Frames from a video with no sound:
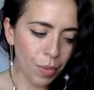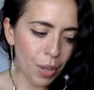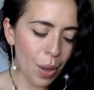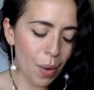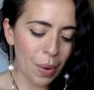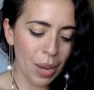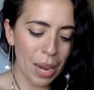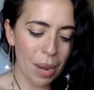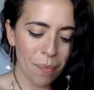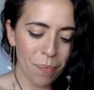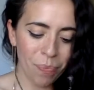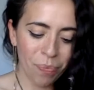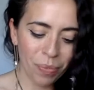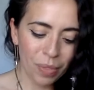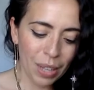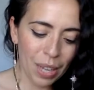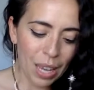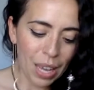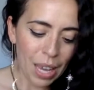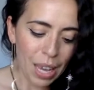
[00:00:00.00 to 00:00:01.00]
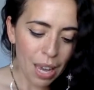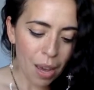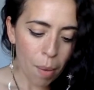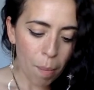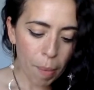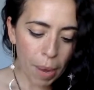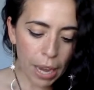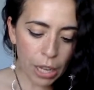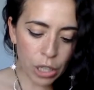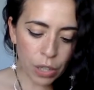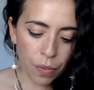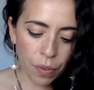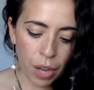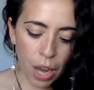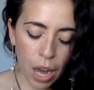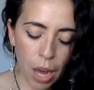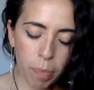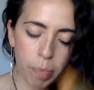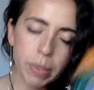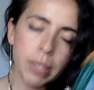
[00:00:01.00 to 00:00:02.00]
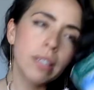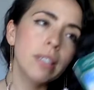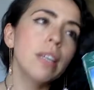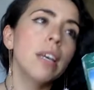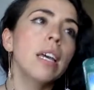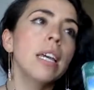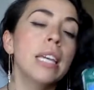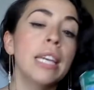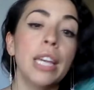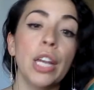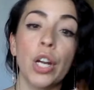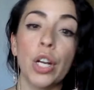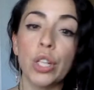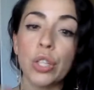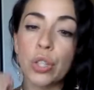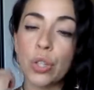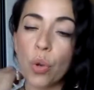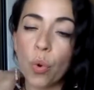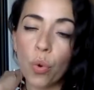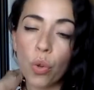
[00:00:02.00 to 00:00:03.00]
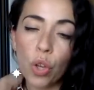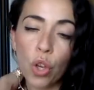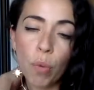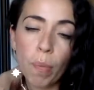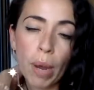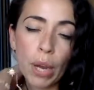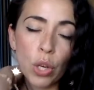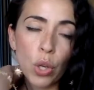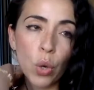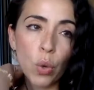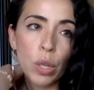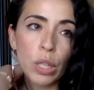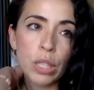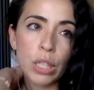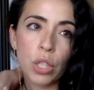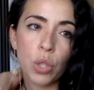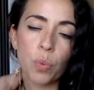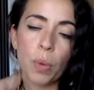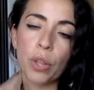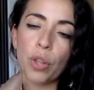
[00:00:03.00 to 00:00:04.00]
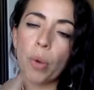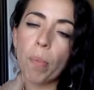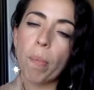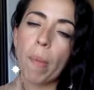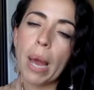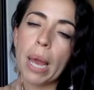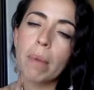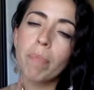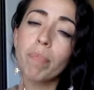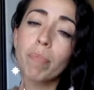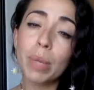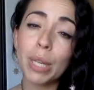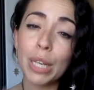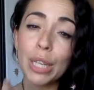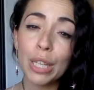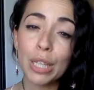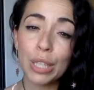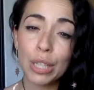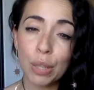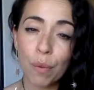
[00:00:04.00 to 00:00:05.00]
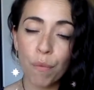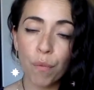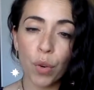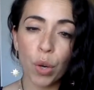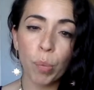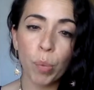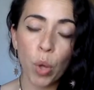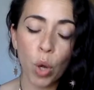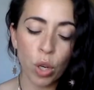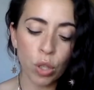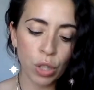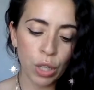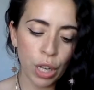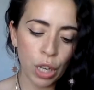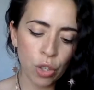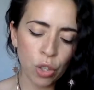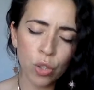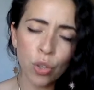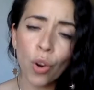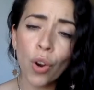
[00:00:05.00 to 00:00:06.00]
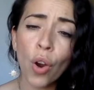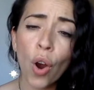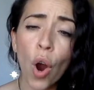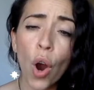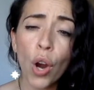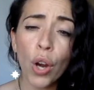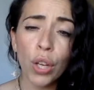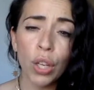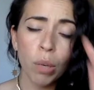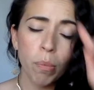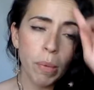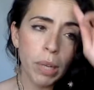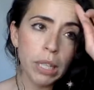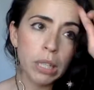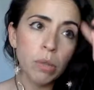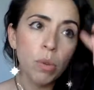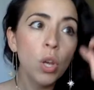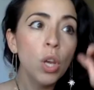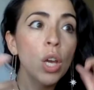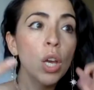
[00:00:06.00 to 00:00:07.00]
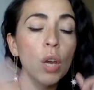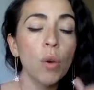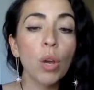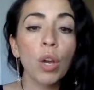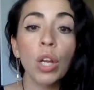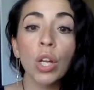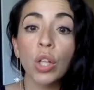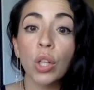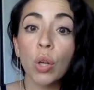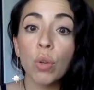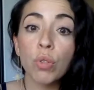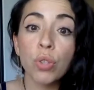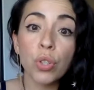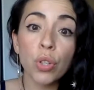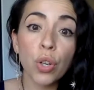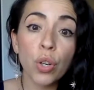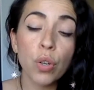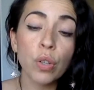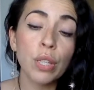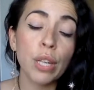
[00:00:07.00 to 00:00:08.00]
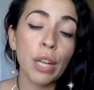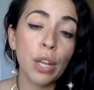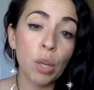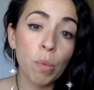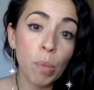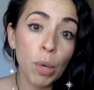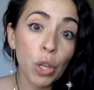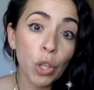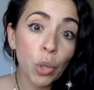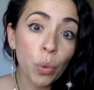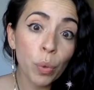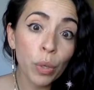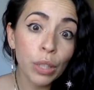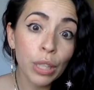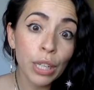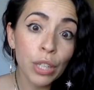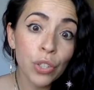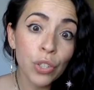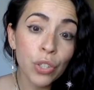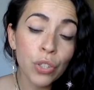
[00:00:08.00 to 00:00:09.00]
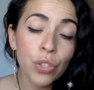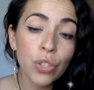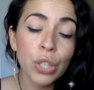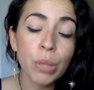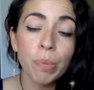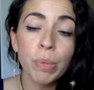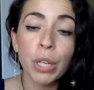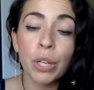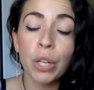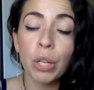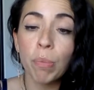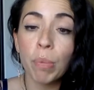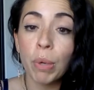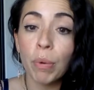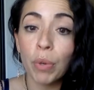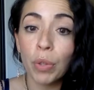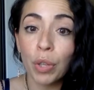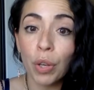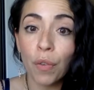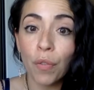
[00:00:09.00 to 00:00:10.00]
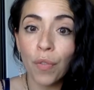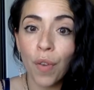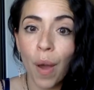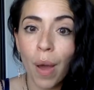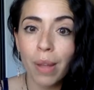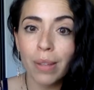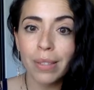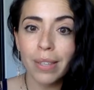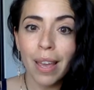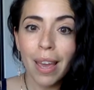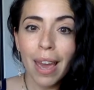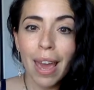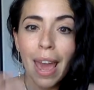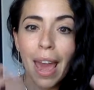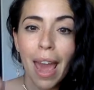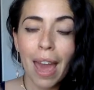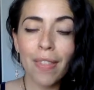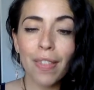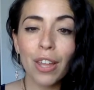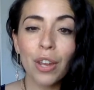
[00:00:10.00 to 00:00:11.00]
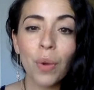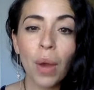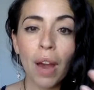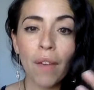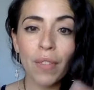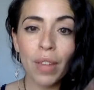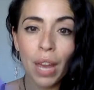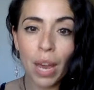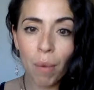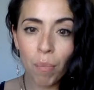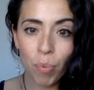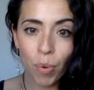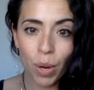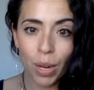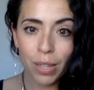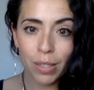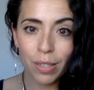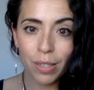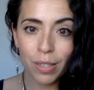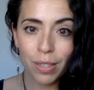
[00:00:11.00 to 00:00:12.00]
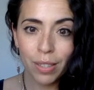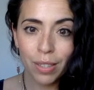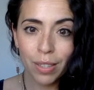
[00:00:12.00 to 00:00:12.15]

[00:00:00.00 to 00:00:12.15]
Okay. Page of Cups here. So you might notice this week there might be some verbal altercations or arguments in close circles. That could be in your relationships. That could be with your friends. And then you have the Empress,